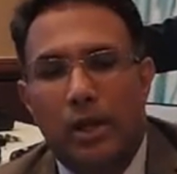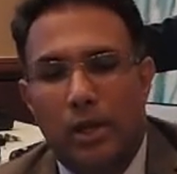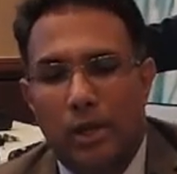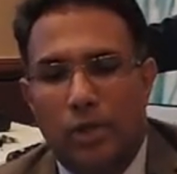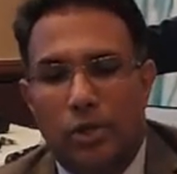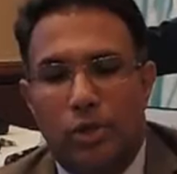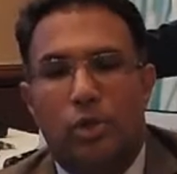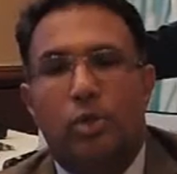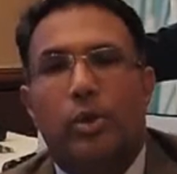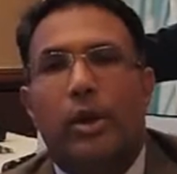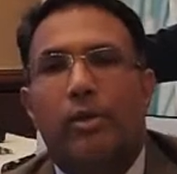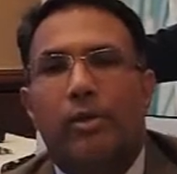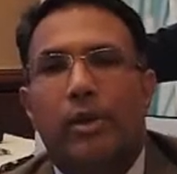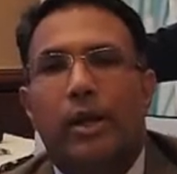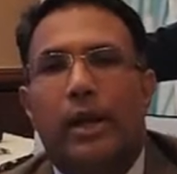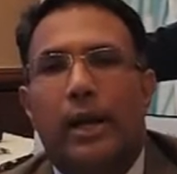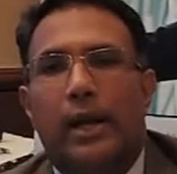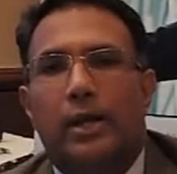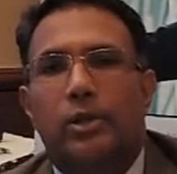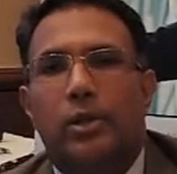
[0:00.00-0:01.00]
So today we
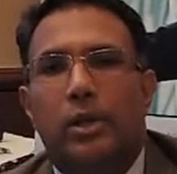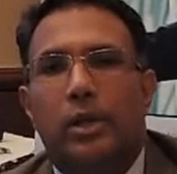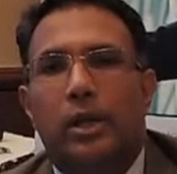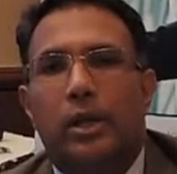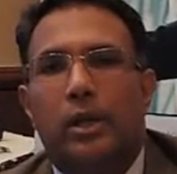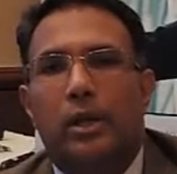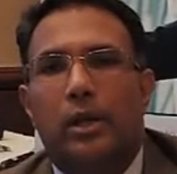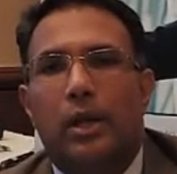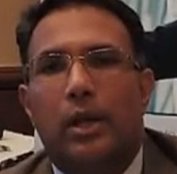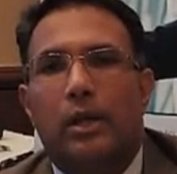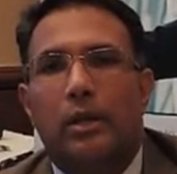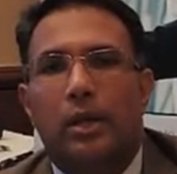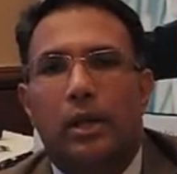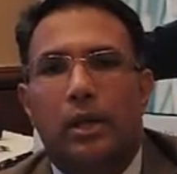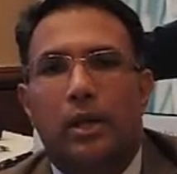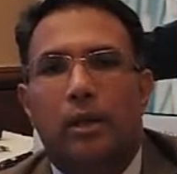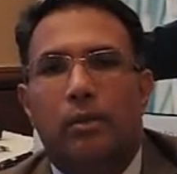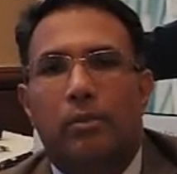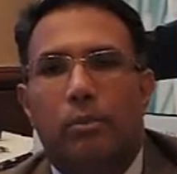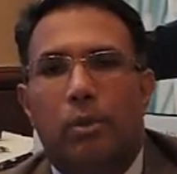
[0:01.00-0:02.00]
are actually done
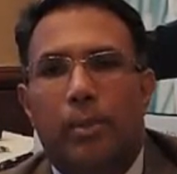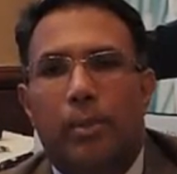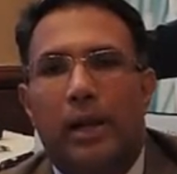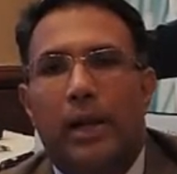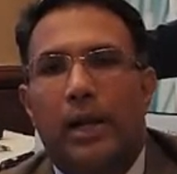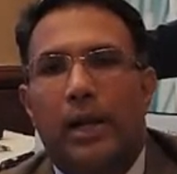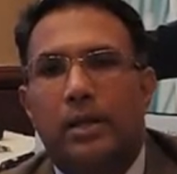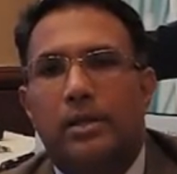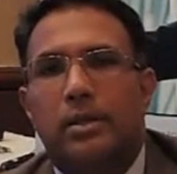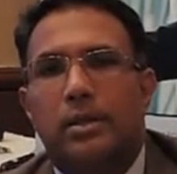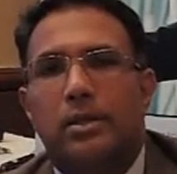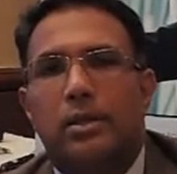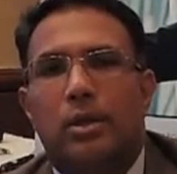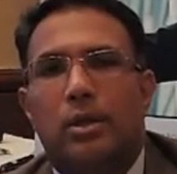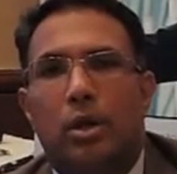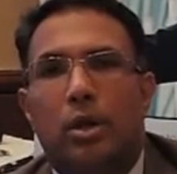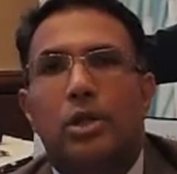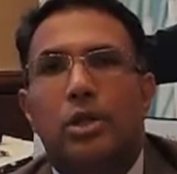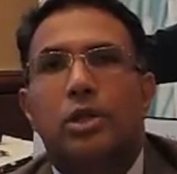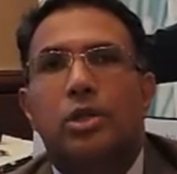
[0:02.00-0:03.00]
the mobile access
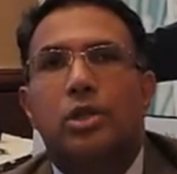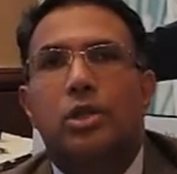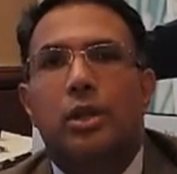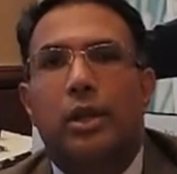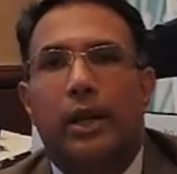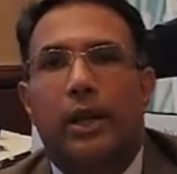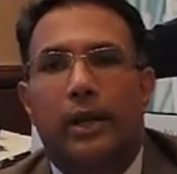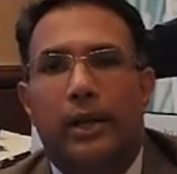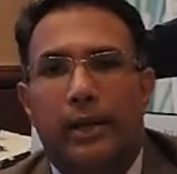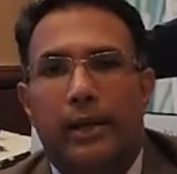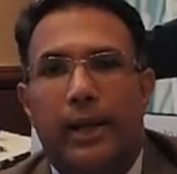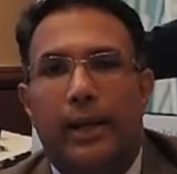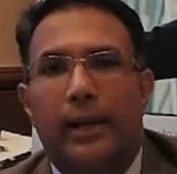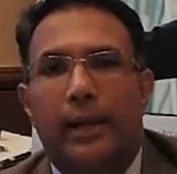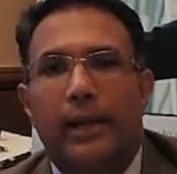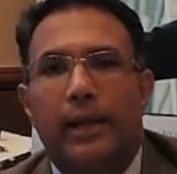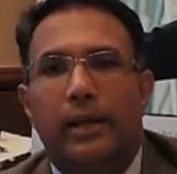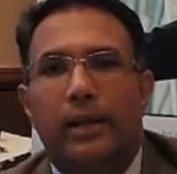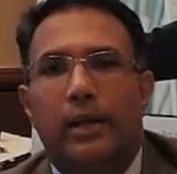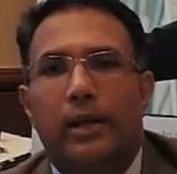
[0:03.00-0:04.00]
launch in
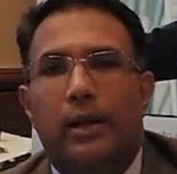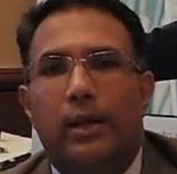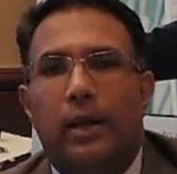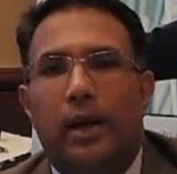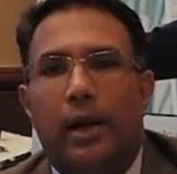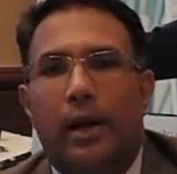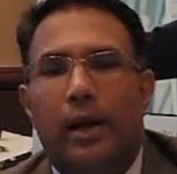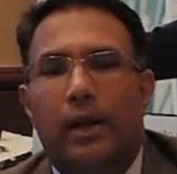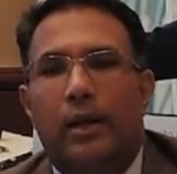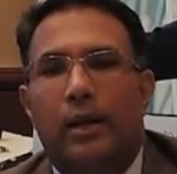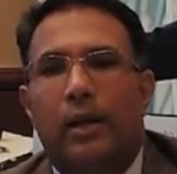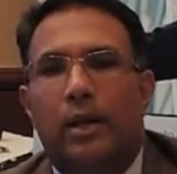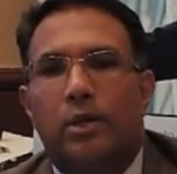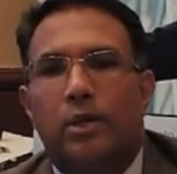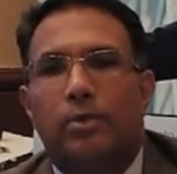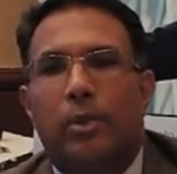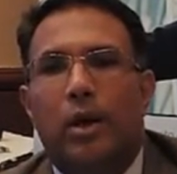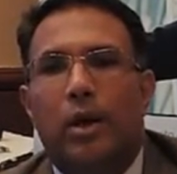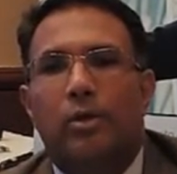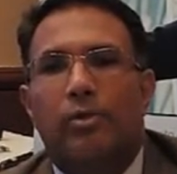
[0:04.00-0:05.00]
Delhi, and as
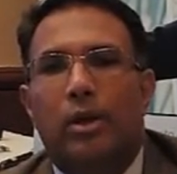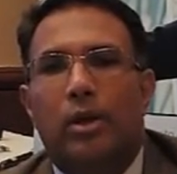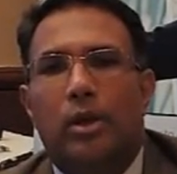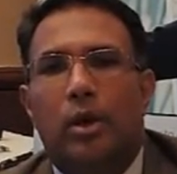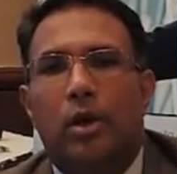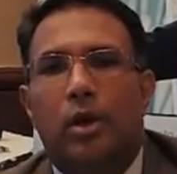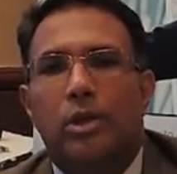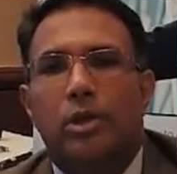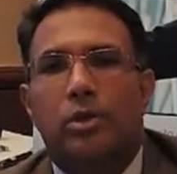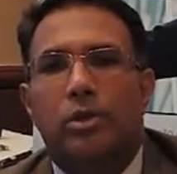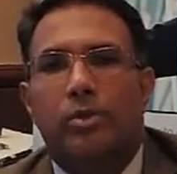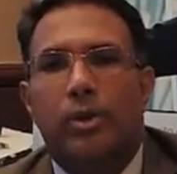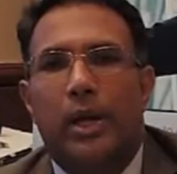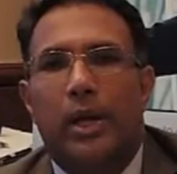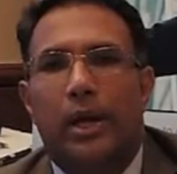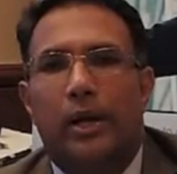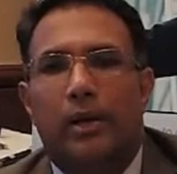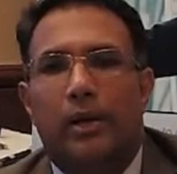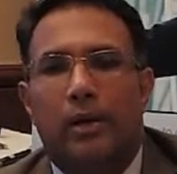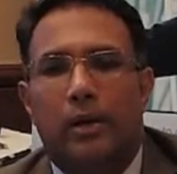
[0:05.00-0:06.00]
part of the launch we had